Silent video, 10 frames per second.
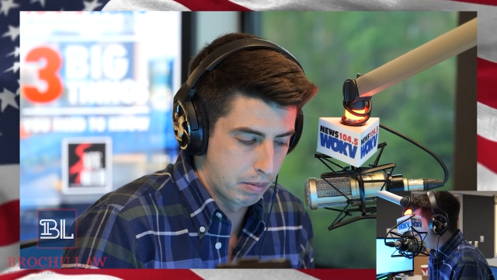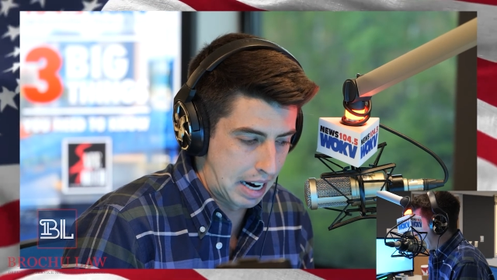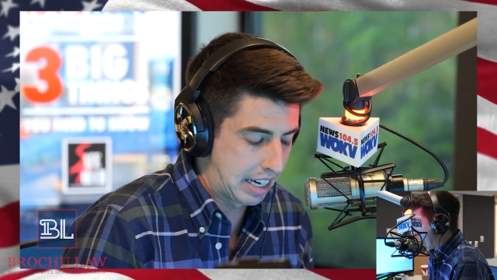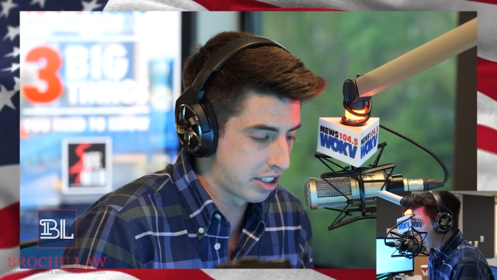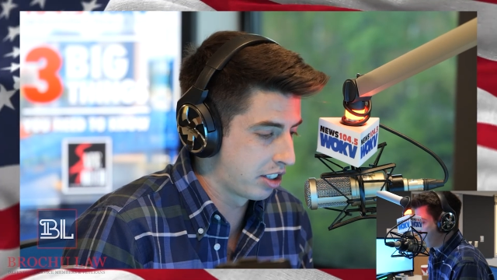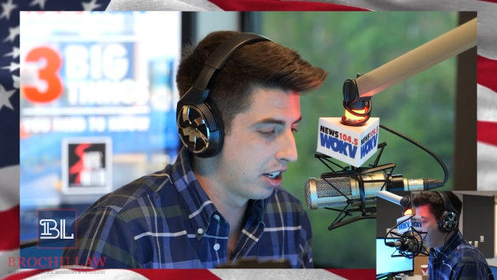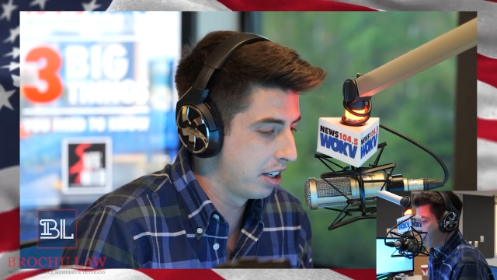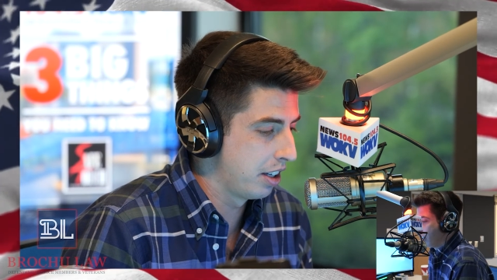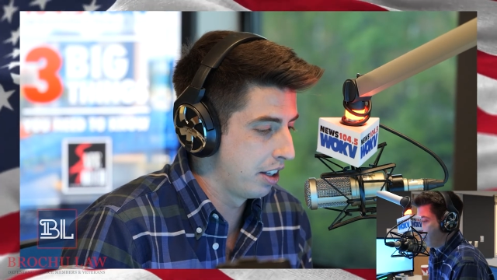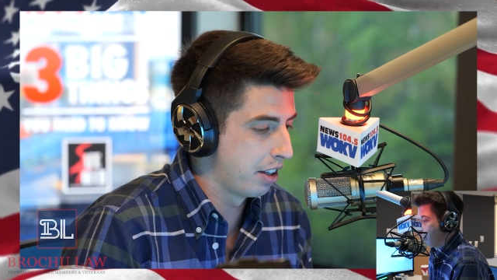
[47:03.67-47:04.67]
I guess
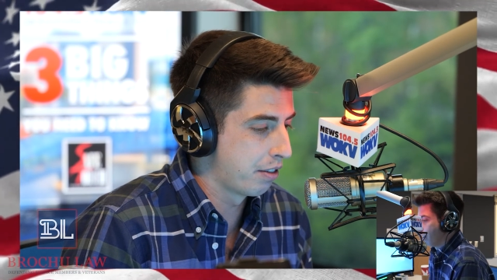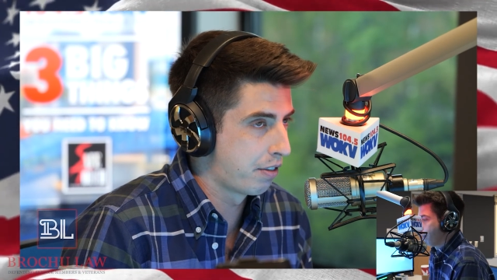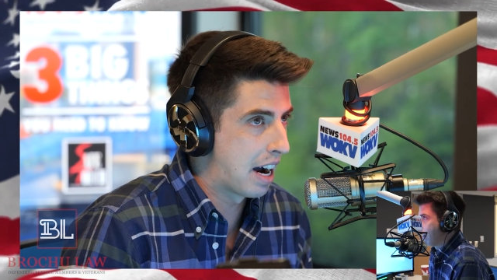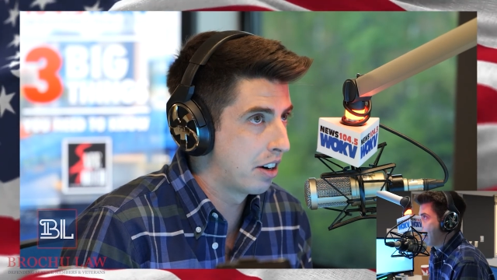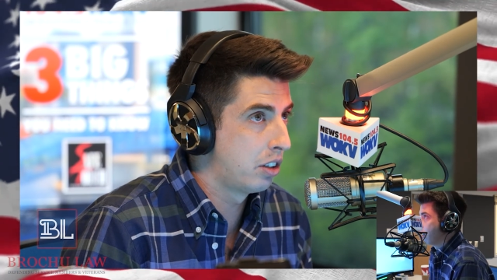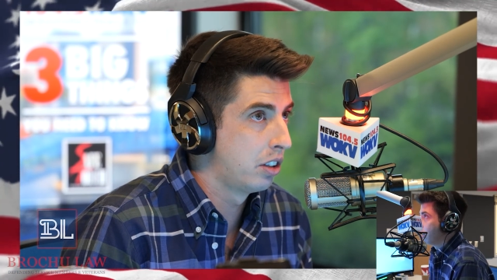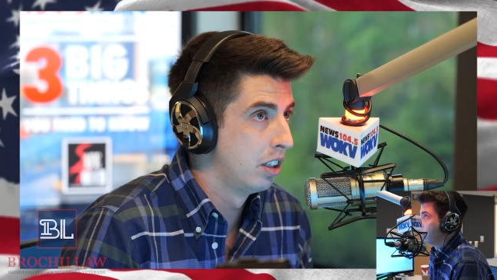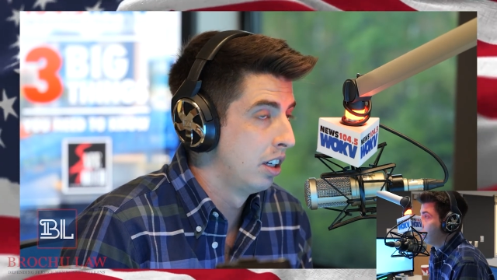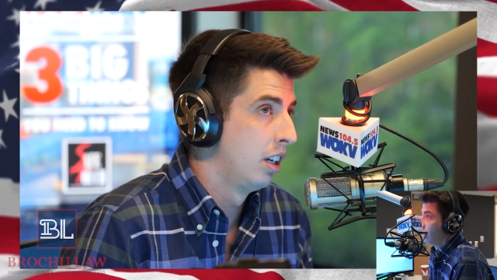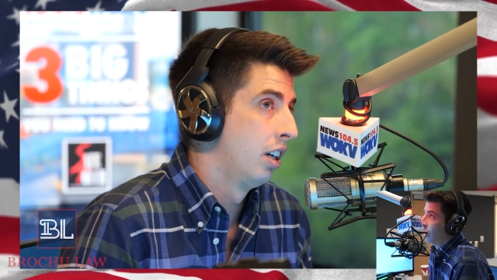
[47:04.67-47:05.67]
the final
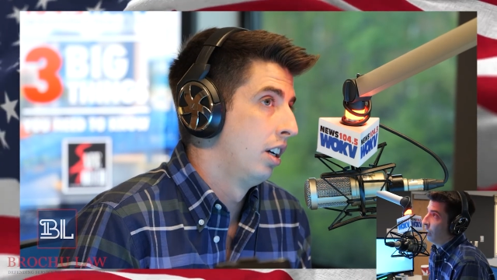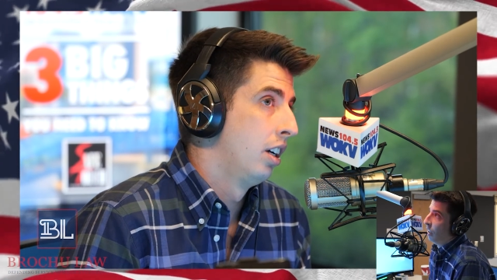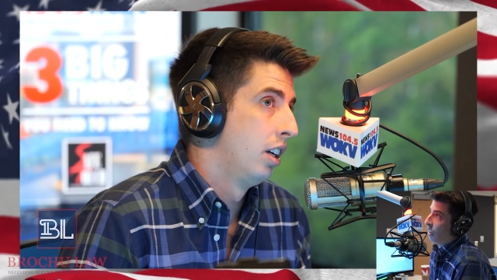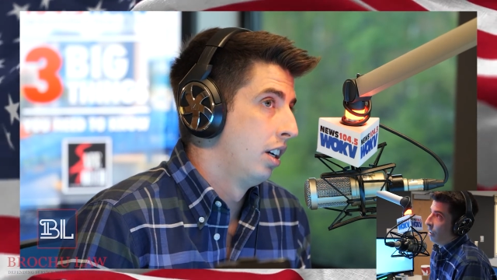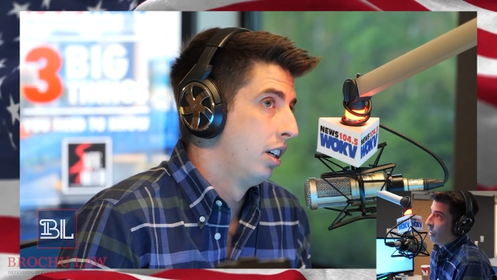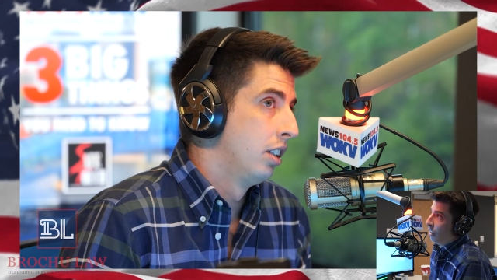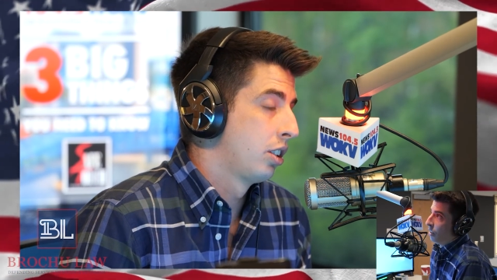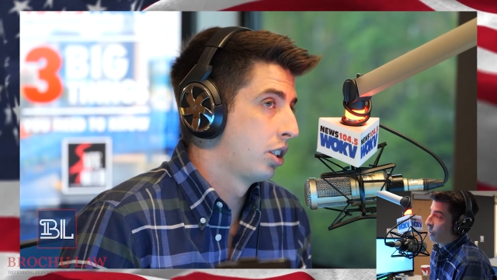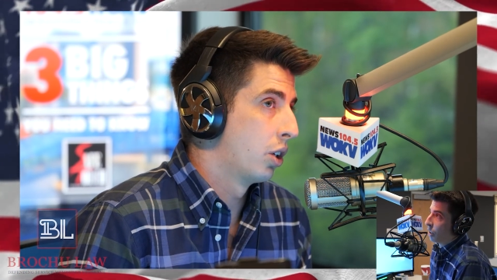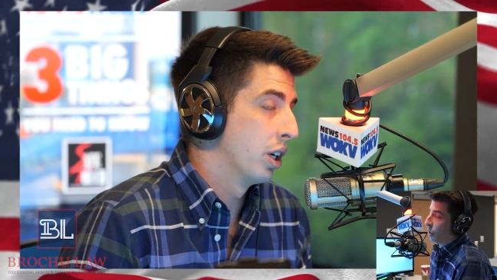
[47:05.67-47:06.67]

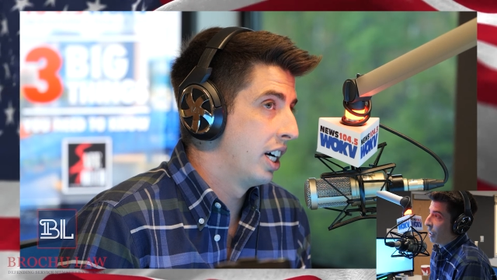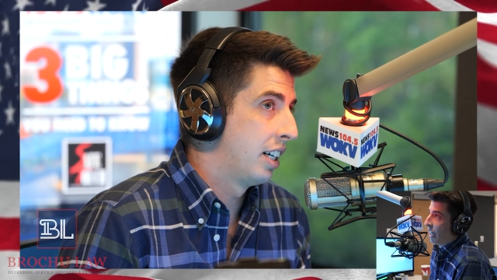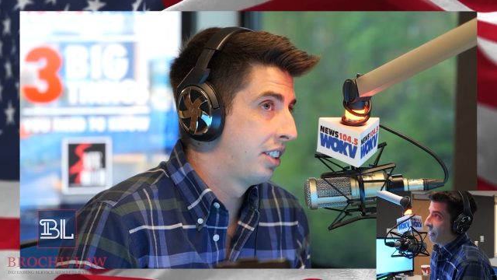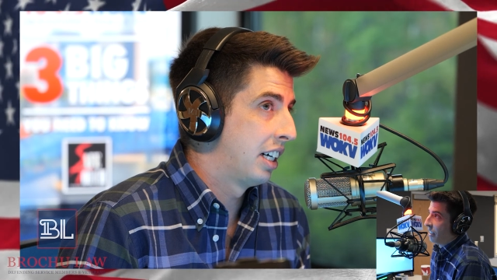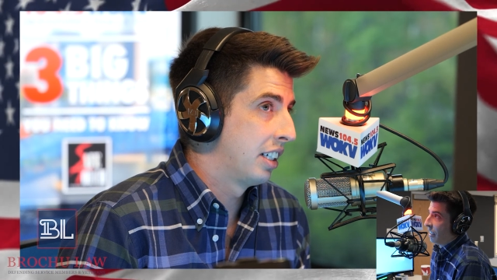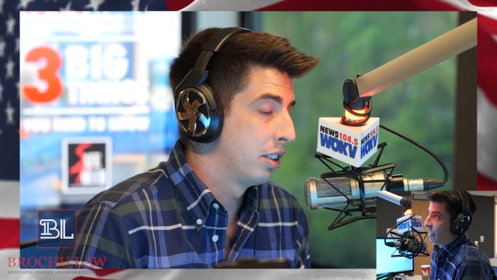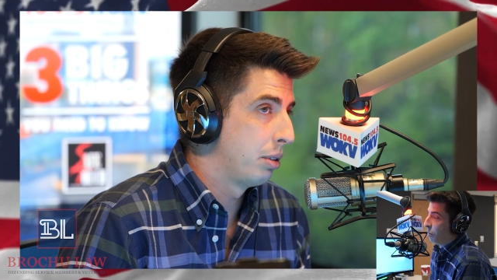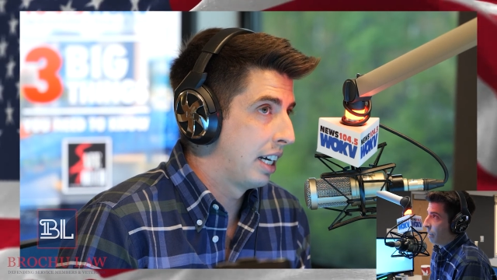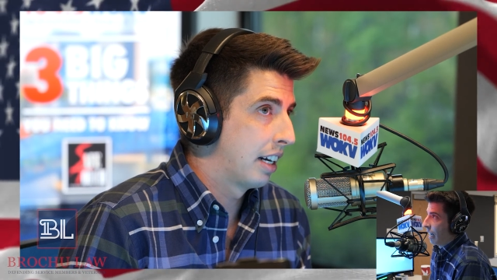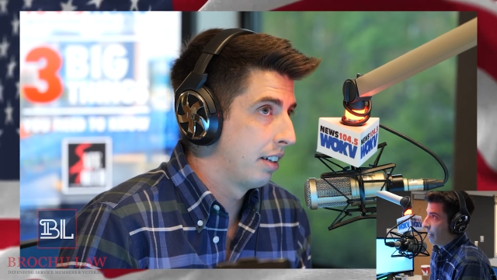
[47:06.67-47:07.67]
story I'll tell, because
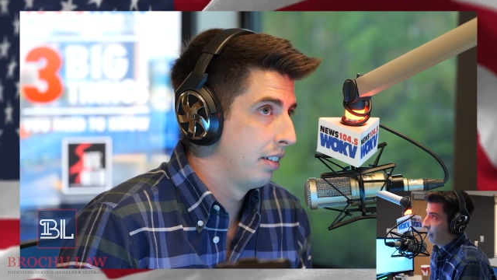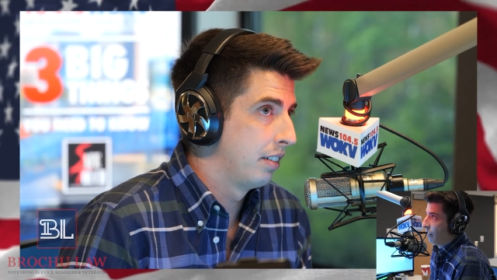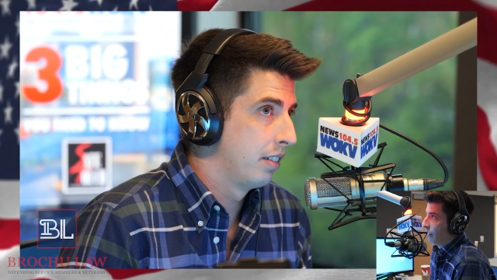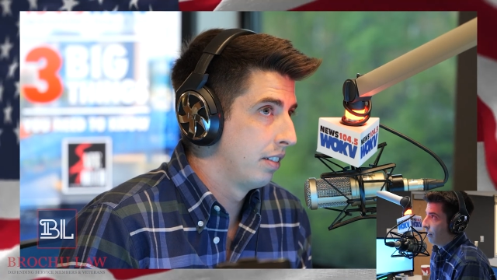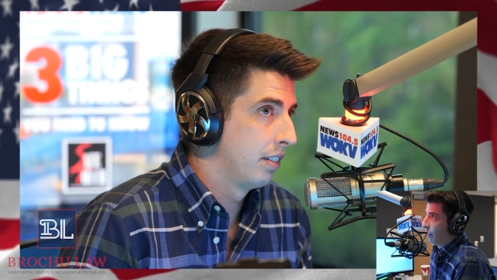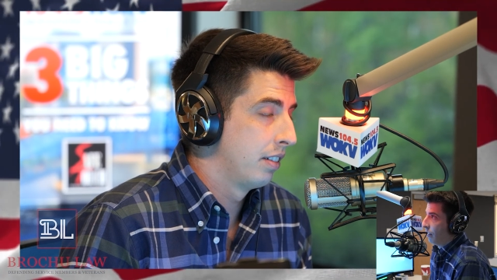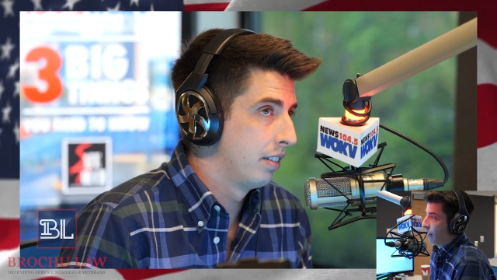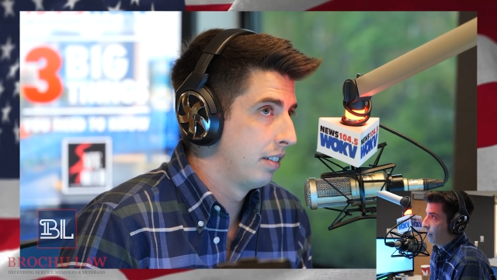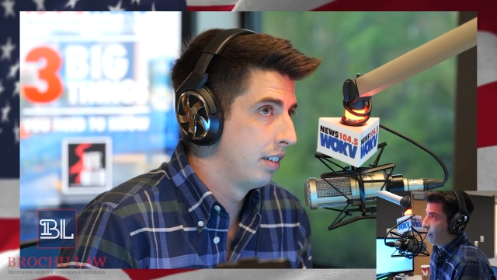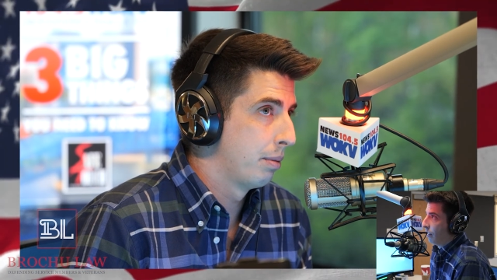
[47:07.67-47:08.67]
we got
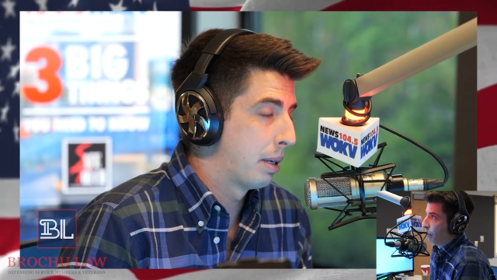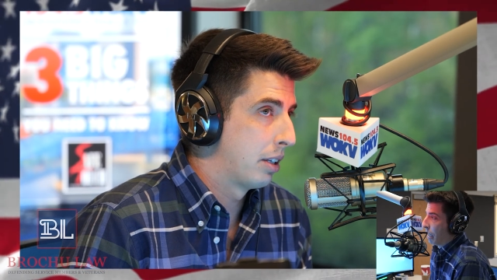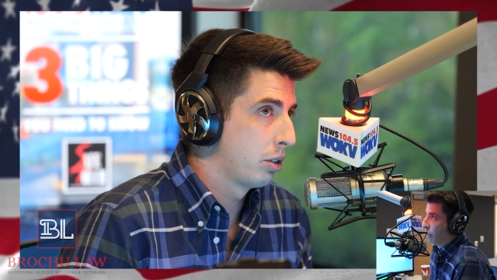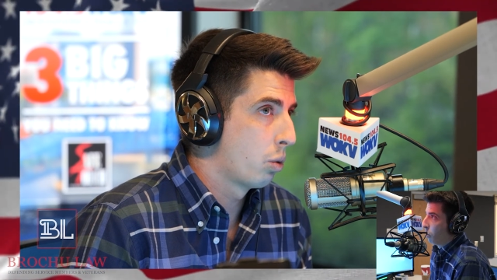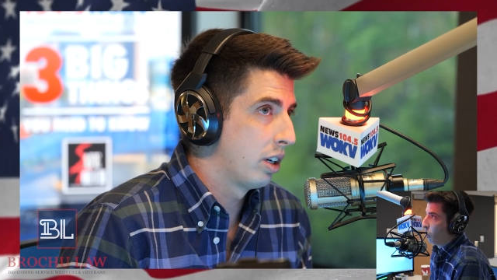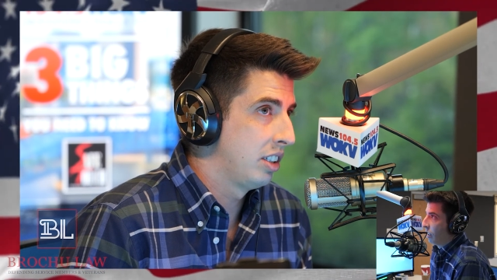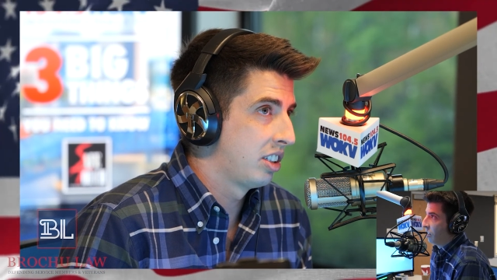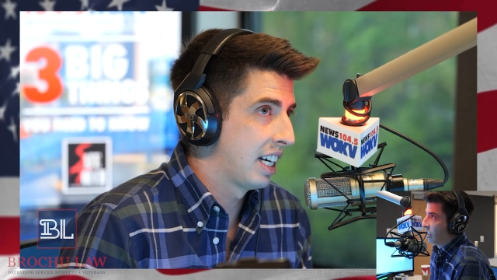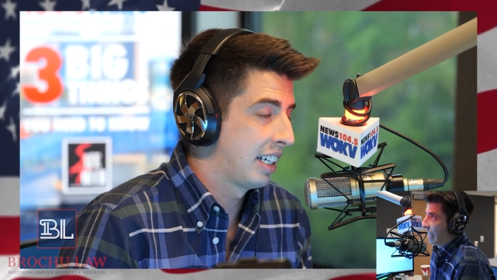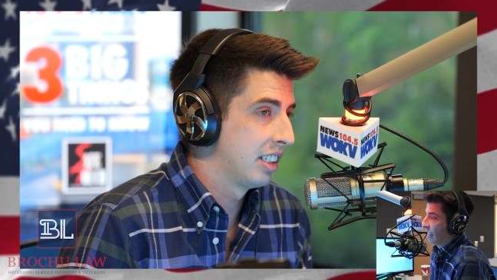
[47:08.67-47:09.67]
about 20
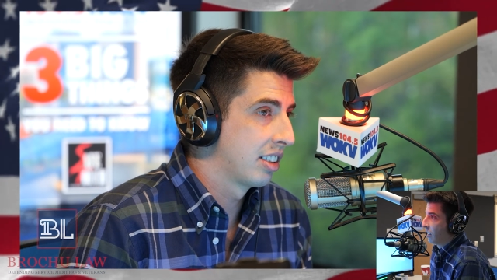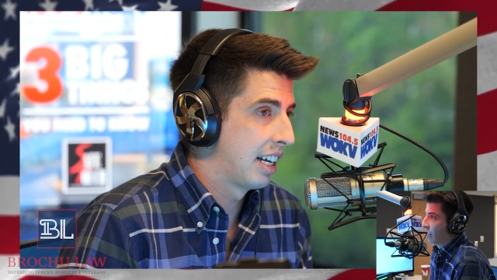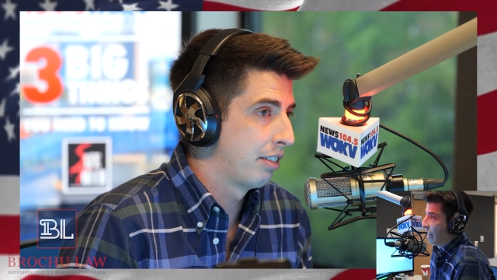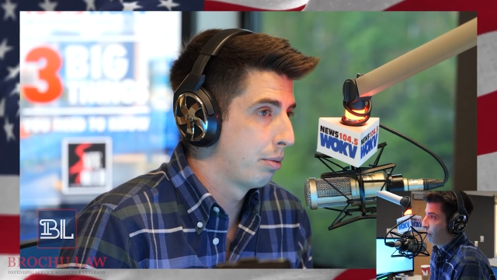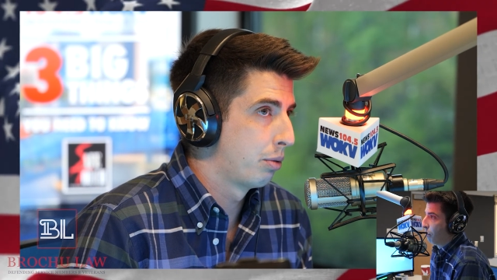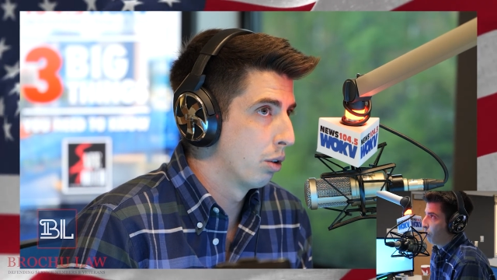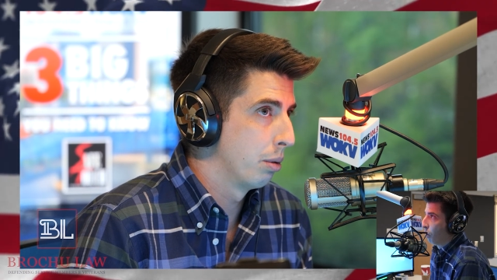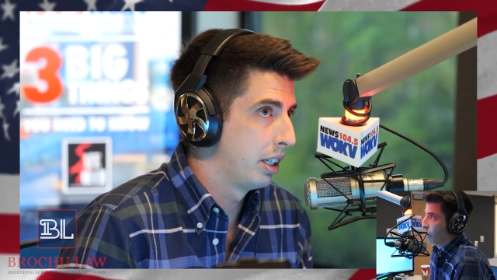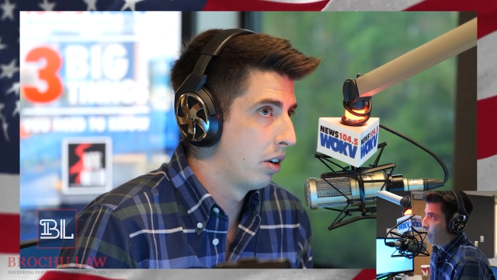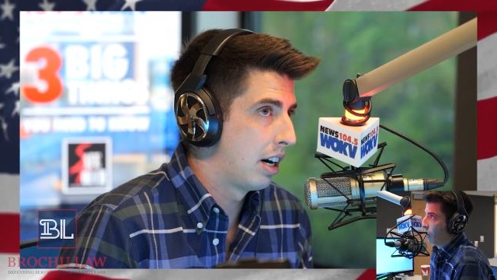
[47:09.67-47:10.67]
seconds left before
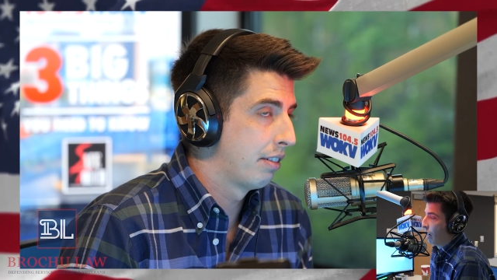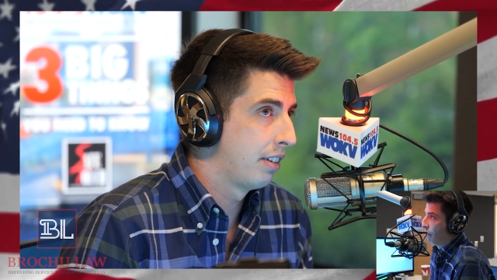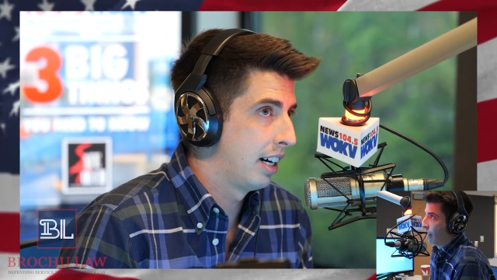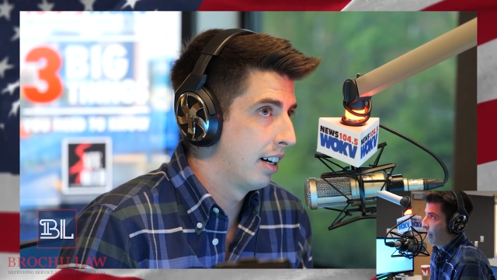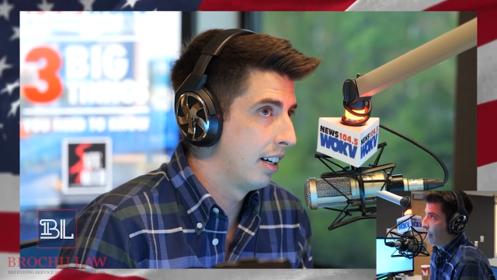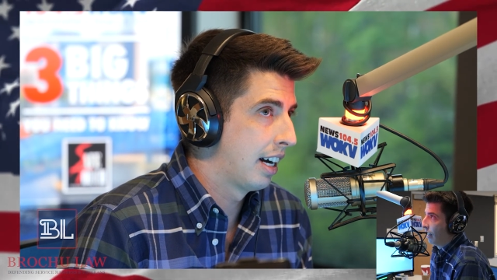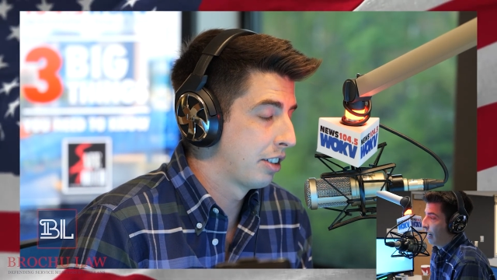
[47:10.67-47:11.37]
we go off air.